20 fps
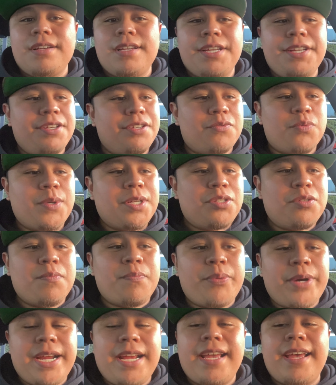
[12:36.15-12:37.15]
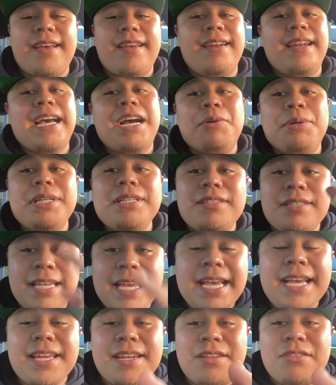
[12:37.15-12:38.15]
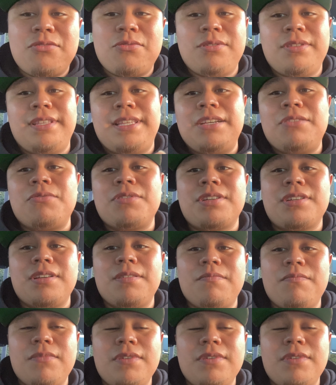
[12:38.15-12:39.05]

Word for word: He just wants to break it. Now, he's taking it to the dealership.